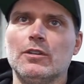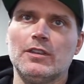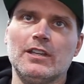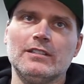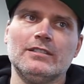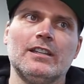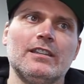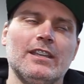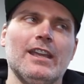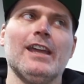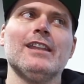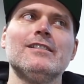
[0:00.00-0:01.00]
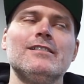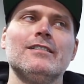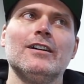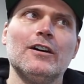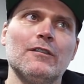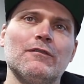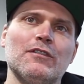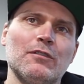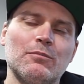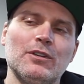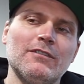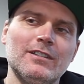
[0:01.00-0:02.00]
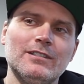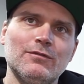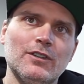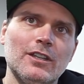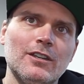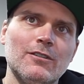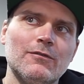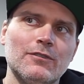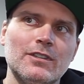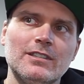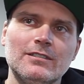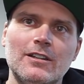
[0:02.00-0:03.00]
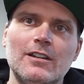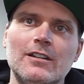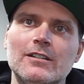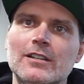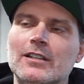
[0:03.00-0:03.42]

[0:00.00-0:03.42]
I think I said at the end of the previous video for this car